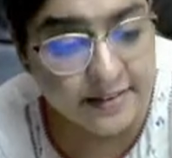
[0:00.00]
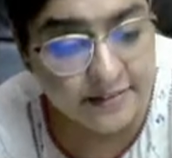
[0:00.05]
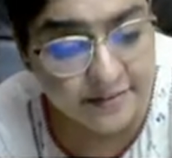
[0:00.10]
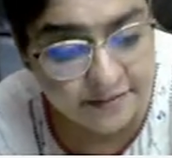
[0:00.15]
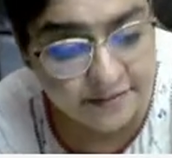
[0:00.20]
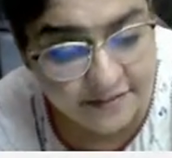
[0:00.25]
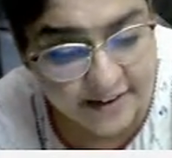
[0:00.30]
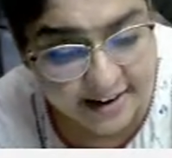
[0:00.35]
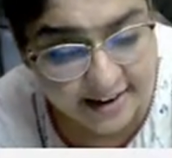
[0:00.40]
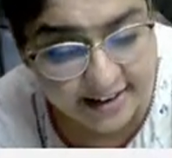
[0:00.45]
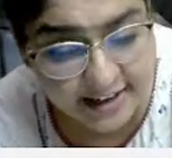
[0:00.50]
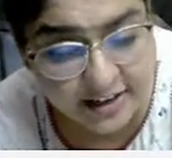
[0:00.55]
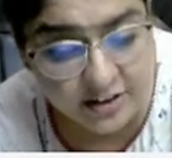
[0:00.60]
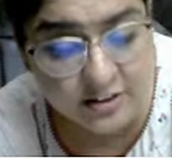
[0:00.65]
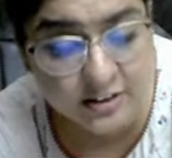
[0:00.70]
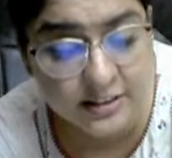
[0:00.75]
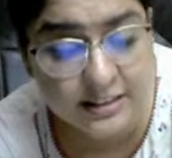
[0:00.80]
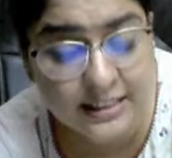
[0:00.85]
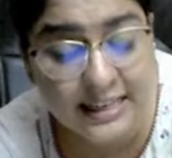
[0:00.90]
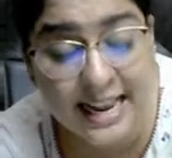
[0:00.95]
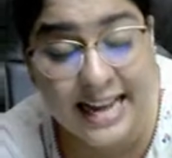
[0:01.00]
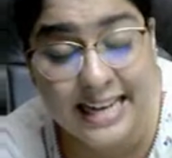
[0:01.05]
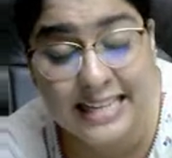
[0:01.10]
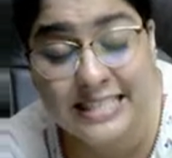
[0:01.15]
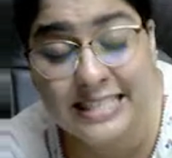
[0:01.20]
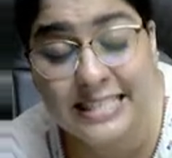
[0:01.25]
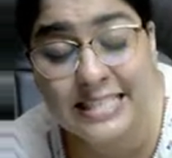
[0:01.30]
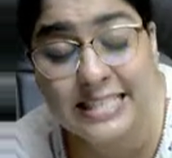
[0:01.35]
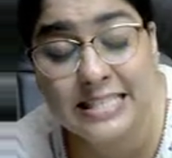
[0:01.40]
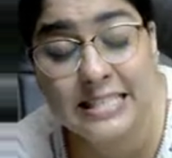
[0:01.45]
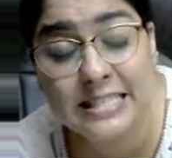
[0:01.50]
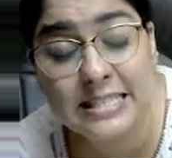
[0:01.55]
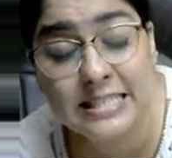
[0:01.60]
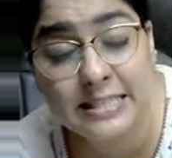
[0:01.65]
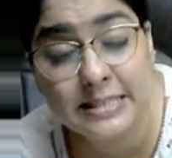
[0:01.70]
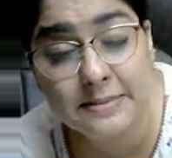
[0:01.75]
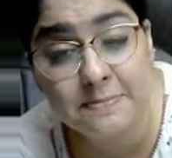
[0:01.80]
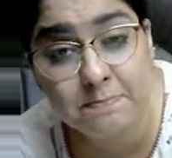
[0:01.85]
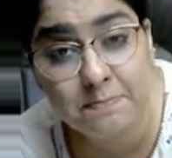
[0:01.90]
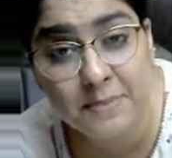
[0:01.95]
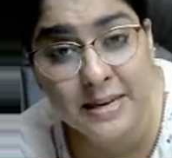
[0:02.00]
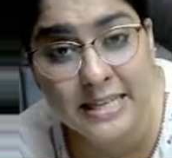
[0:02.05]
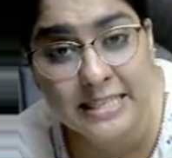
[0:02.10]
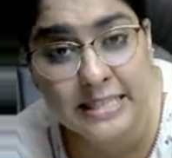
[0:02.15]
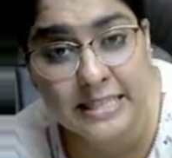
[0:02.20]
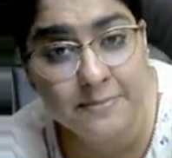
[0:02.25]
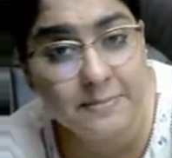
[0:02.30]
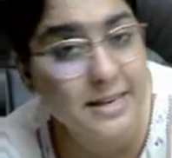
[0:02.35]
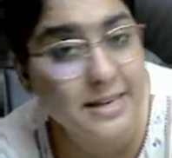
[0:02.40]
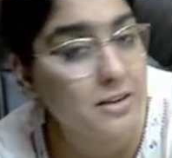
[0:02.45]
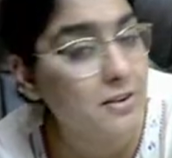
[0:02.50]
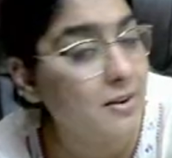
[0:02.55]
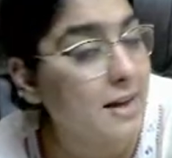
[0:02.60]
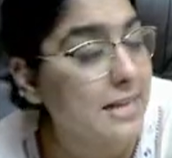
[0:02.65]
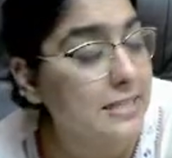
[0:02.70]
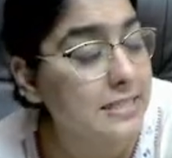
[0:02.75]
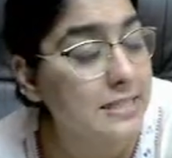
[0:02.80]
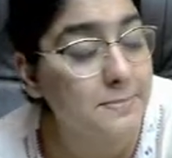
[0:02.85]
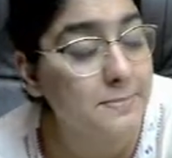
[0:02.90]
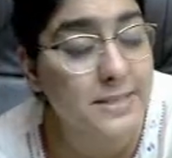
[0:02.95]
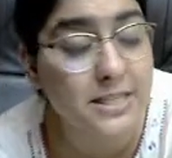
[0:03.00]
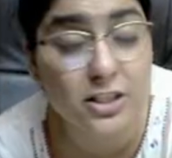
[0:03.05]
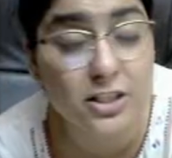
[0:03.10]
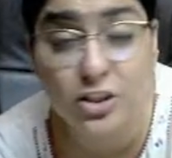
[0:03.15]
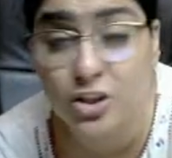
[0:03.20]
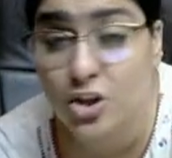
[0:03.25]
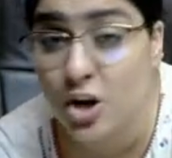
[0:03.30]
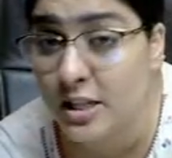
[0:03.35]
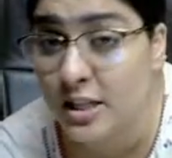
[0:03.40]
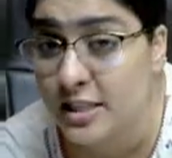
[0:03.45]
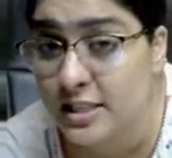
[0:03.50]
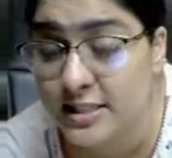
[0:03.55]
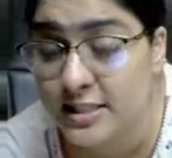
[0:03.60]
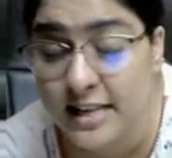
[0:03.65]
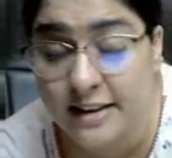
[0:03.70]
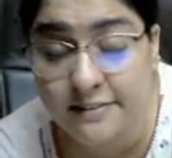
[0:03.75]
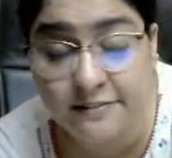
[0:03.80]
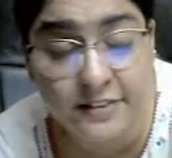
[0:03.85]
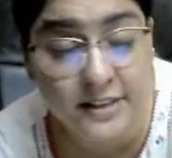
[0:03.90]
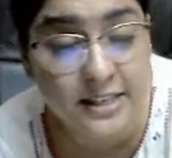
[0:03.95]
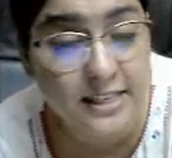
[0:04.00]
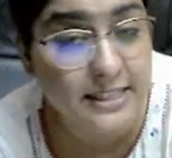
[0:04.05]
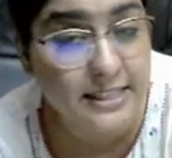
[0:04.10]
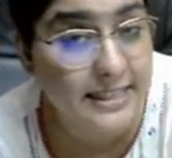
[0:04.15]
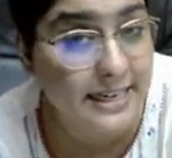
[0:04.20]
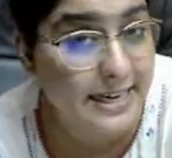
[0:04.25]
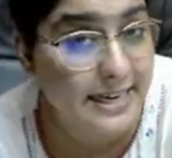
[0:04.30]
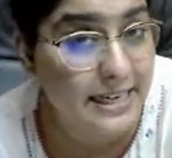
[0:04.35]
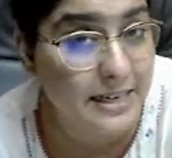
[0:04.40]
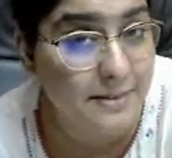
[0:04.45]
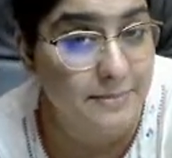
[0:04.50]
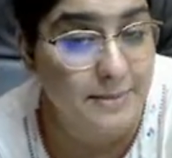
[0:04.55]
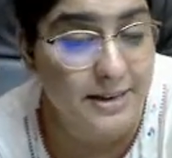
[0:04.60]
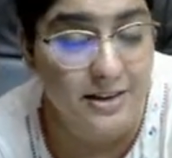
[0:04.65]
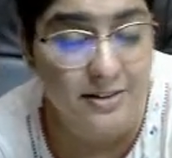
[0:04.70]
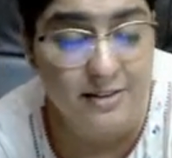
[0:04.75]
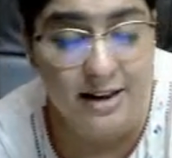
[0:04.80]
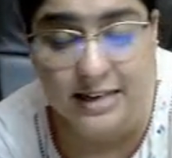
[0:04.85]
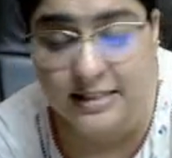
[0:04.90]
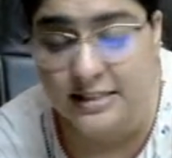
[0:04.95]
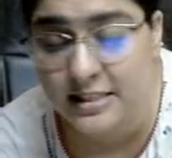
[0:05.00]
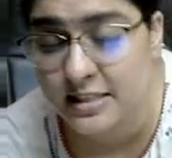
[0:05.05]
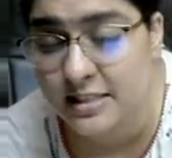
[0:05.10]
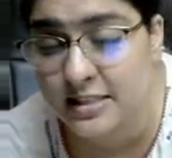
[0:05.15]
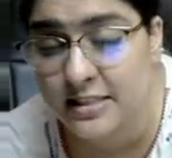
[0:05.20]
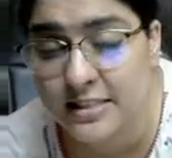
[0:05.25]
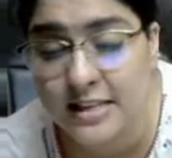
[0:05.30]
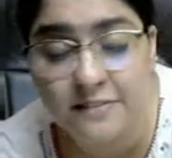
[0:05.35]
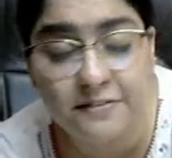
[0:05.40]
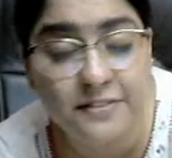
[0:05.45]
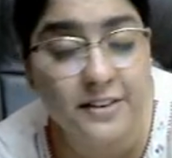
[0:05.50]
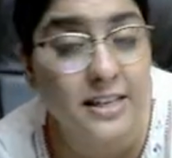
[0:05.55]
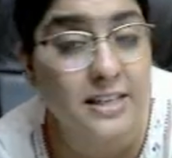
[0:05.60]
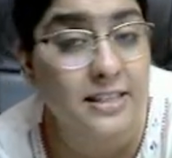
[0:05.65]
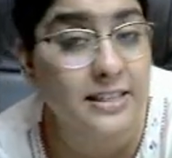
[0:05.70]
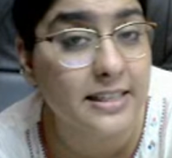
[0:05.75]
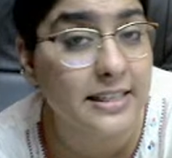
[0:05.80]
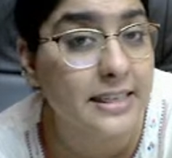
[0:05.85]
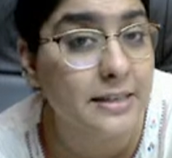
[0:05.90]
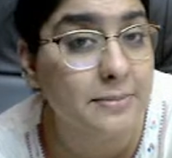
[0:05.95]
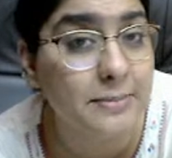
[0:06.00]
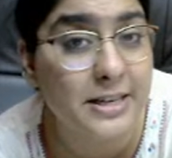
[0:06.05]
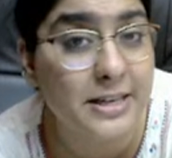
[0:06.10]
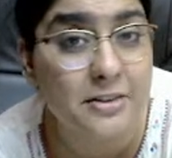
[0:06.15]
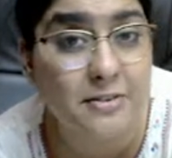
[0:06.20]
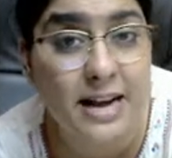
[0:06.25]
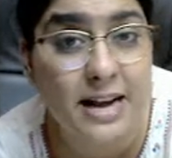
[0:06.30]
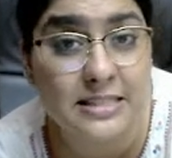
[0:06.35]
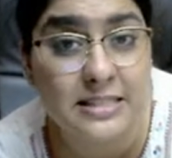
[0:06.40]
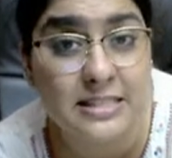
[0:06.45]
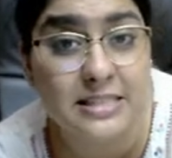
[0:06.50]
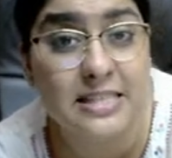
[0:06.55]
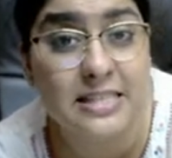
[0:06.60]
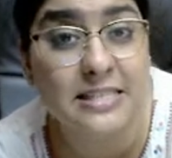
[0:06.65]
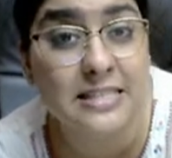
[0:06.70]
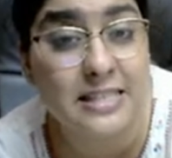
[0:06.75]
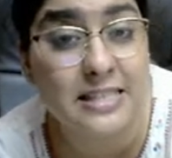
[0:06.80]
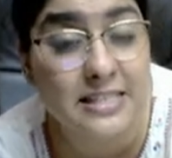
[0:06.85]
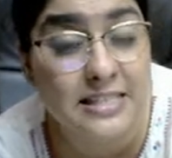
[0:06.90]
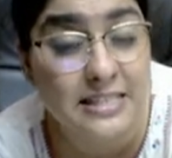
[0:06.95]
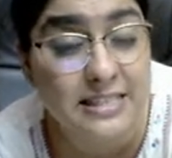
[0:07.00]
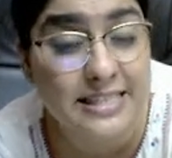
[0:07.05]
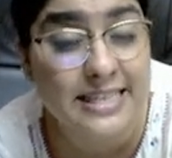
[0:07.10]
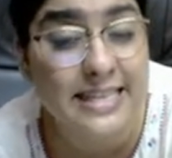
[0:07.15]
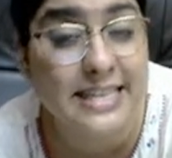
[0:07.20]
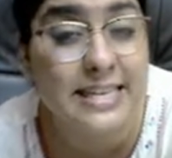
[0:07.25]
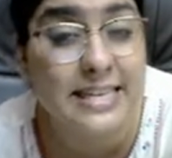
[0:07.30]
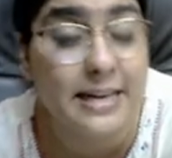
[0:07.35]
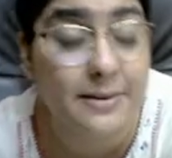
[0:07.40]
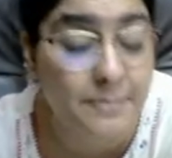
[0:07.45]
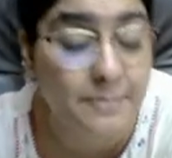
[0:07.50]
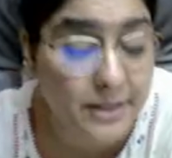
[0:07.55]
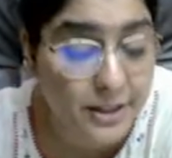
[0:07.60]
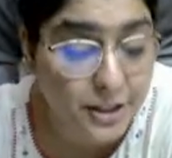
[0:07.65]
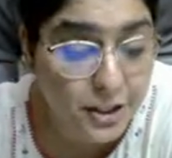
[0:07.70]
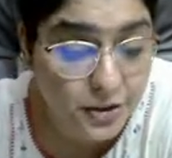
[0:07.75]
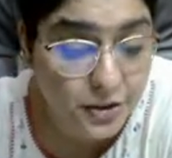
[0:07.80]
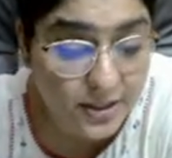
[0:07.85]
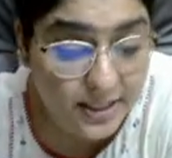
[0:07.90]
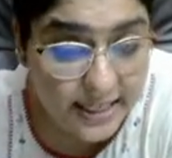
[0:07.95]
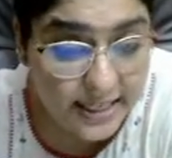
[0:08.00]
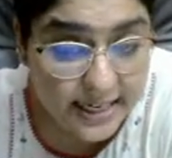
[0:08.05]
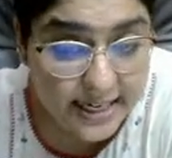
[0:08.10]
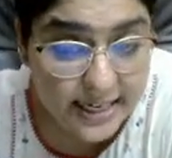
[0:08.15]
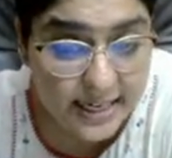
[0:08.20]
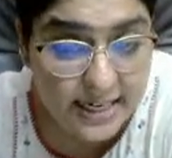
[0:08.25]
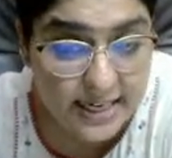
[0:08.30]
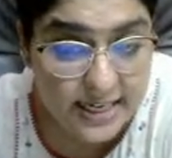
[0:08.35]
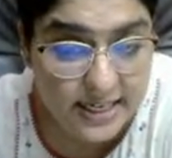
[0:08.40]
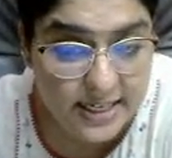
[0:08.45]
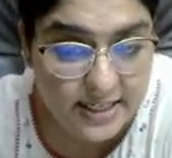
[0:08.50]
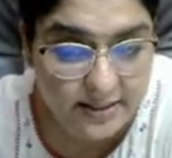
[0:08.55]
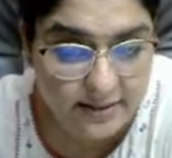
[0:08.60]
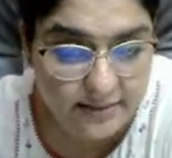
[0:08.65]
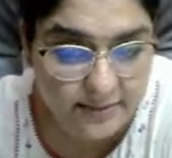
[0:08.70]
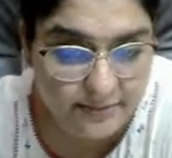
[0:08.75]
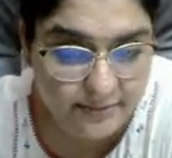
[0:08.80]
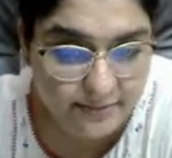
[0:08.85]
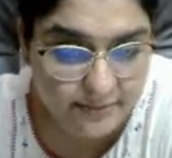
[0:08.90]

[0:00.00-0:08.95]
Very good. Glycine is the simplest amino acid, but it's not the sulfur-containing amino acid. The sulfur-containing amino acids are cysteine and methionine.